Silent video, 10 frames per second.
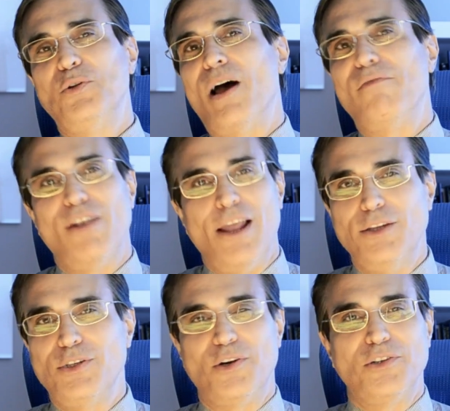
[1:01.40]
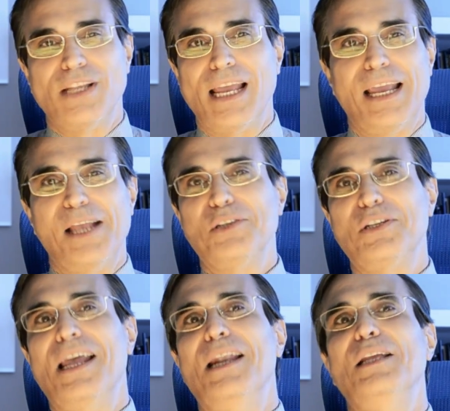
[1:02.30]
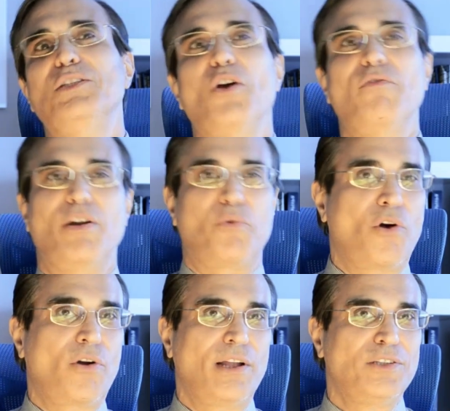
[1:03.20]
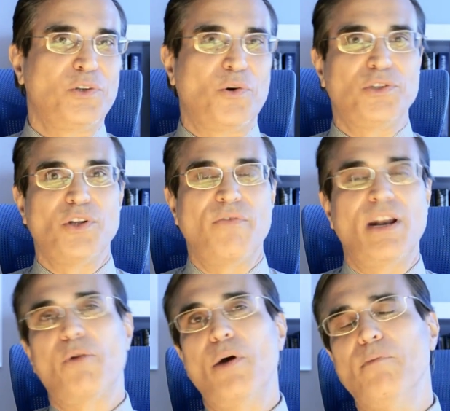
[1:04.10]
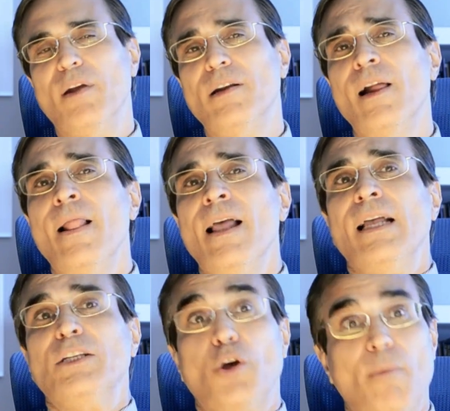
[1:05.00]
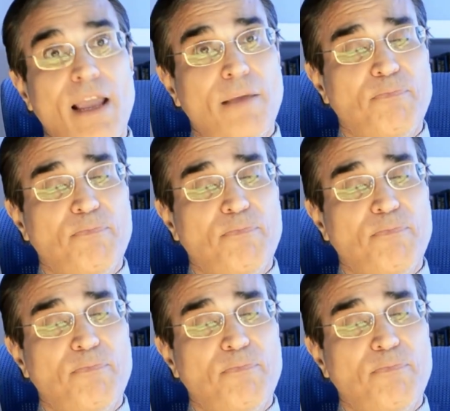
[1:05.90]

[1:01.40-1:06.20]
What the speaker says: have lasers against any Soviet rockets or Soviet equipment. So my